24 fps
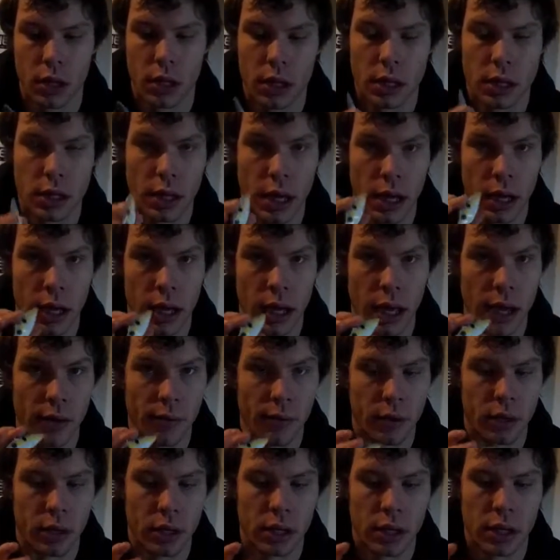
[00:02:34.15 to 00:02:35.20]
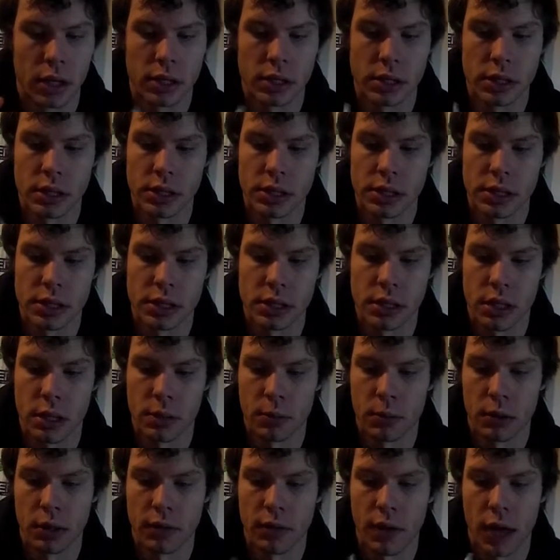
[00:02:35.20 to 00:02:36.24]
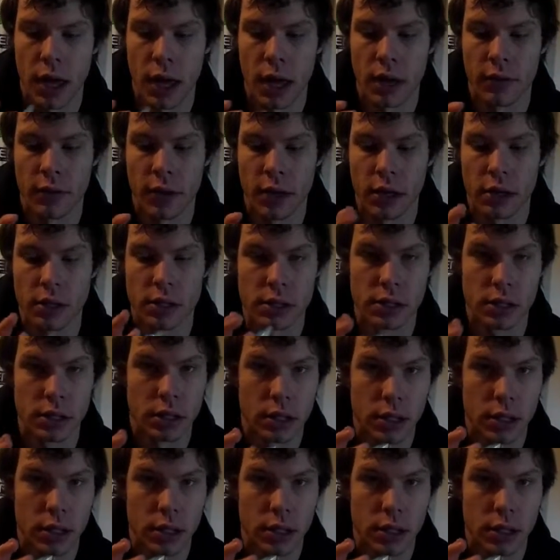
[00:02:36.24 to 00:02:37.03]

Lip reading: Gotta have one of this. This is, I believe, a ½ ounce.